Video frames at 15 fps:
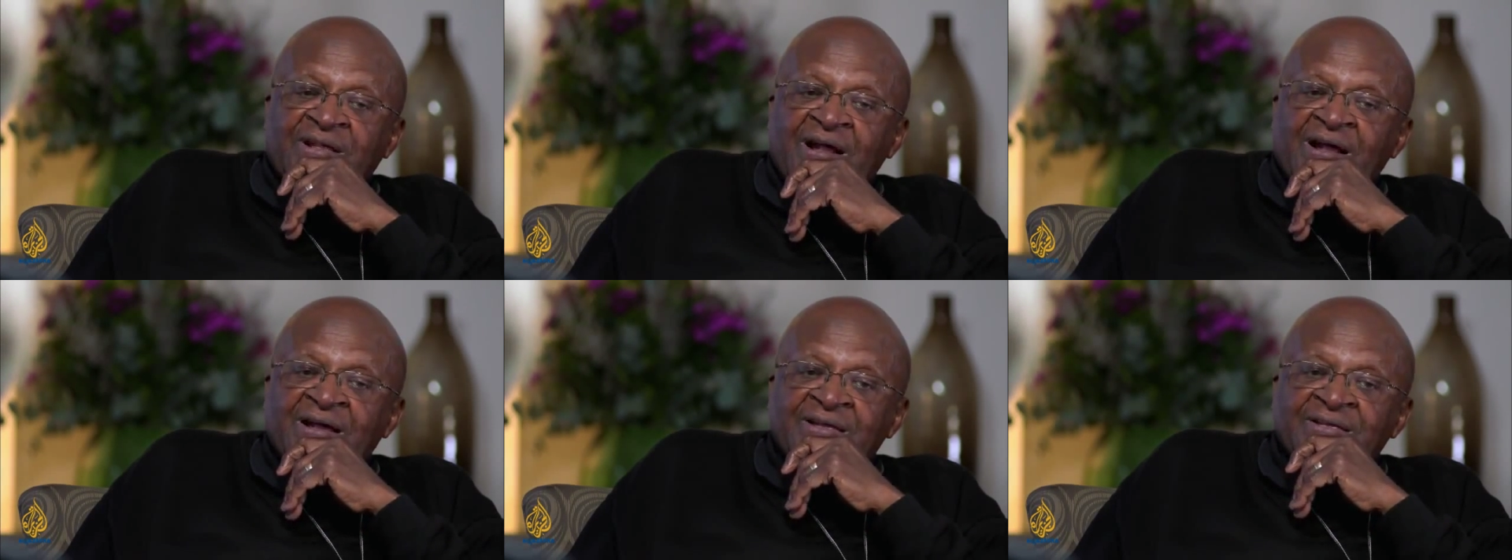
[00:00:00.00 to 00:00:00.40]

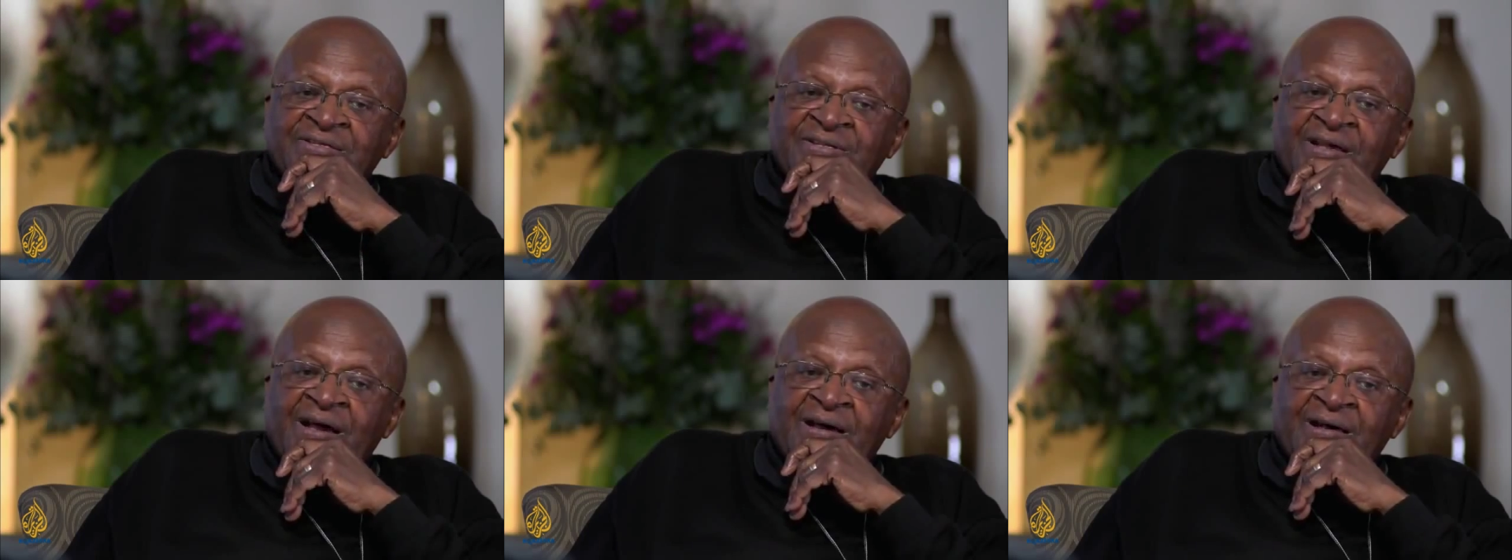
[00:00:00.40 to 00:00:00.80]

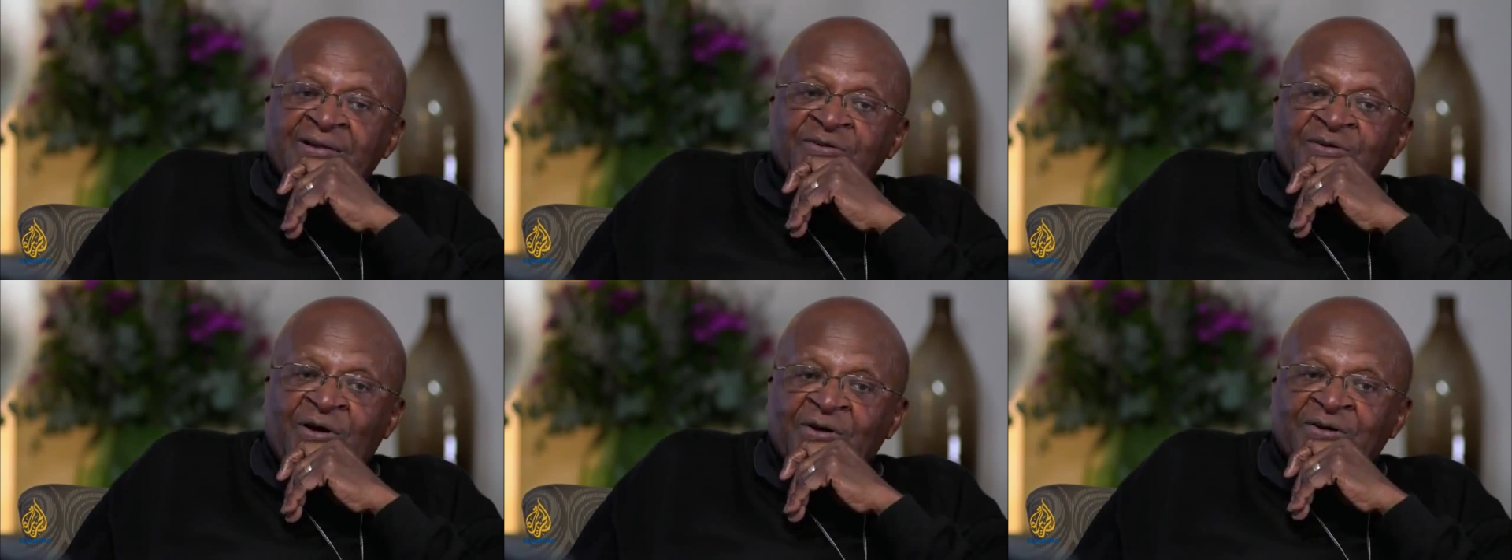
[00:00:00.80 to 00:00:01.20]
guys
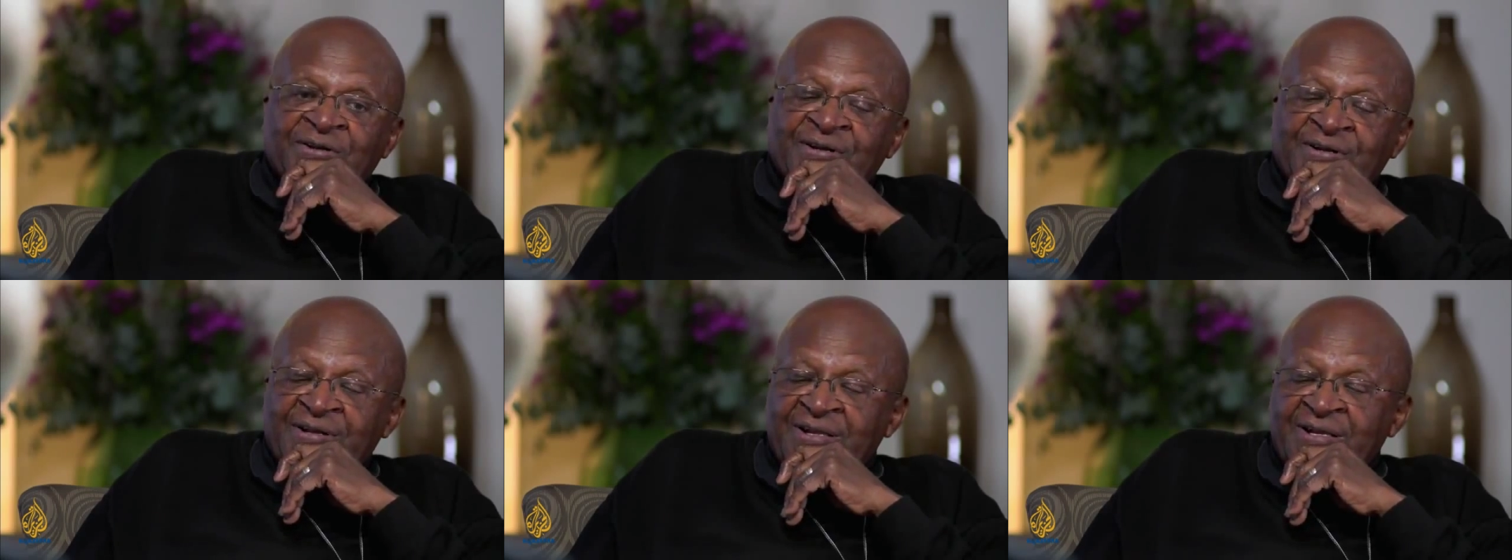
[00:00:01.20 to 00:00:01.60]
are
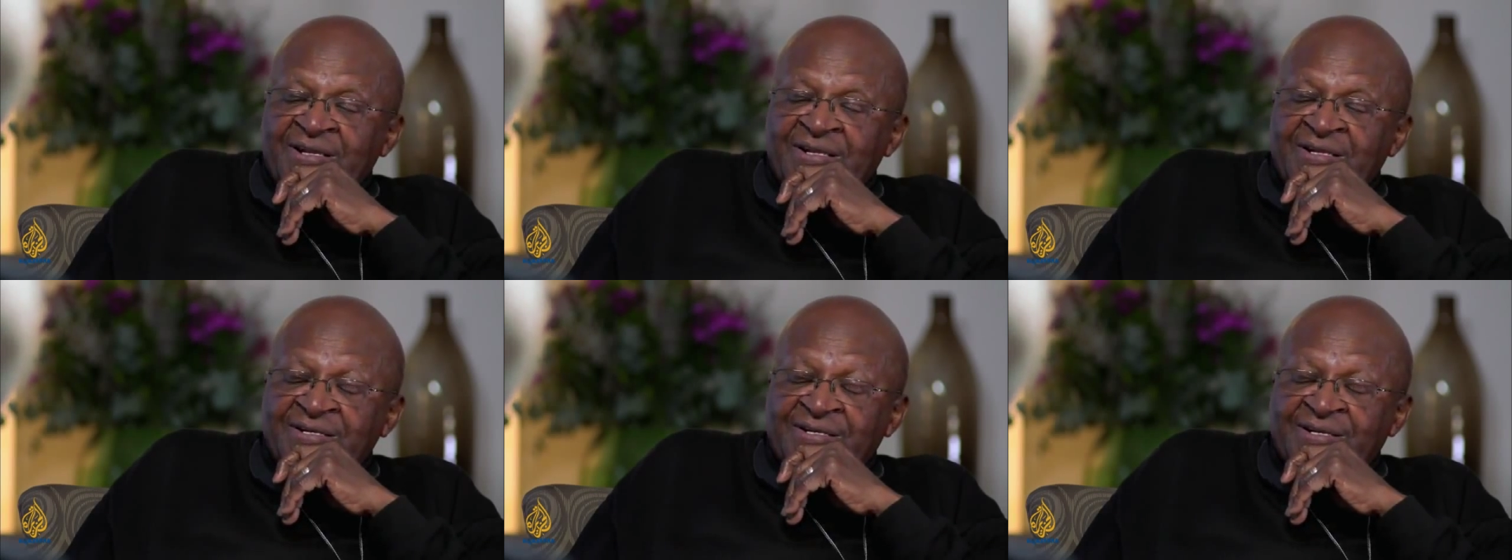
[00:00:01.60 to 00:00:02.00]
not
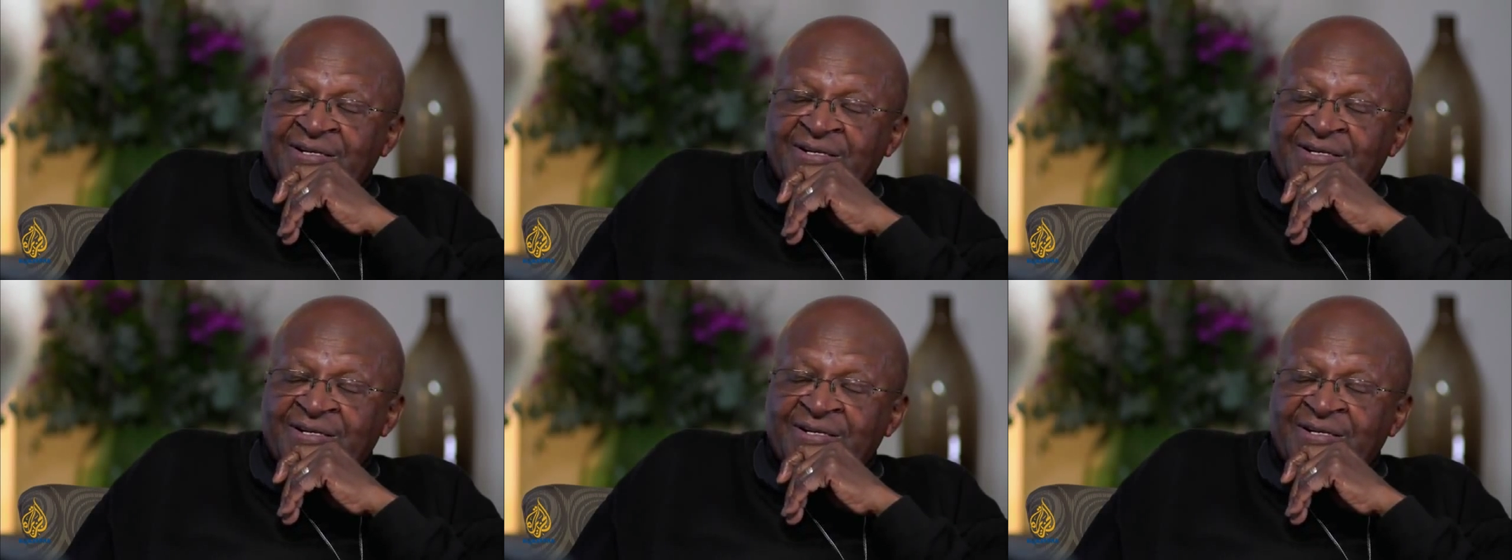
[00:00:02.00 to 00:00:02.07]
really